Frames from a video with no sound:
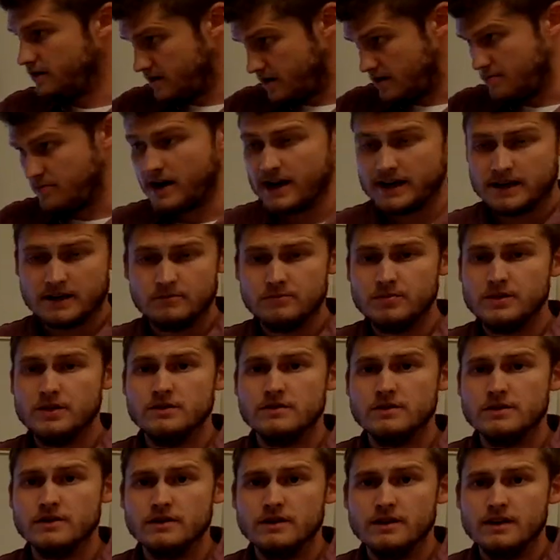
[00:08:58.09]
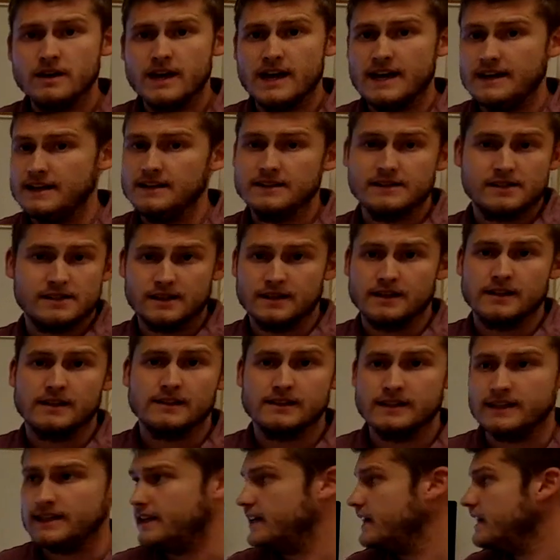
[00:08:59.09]
on my computer, and it's going to
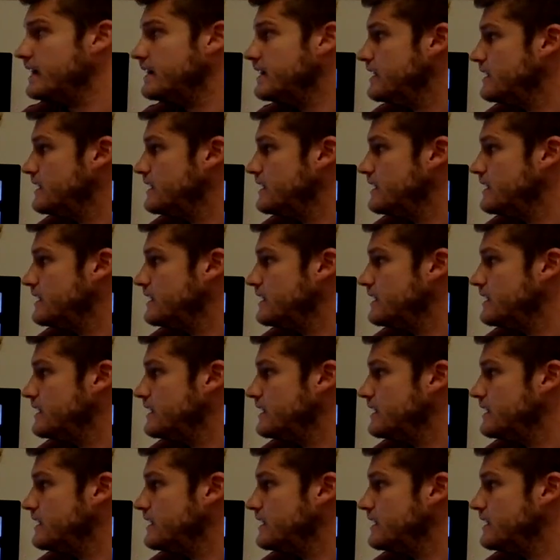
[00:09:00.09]
click it.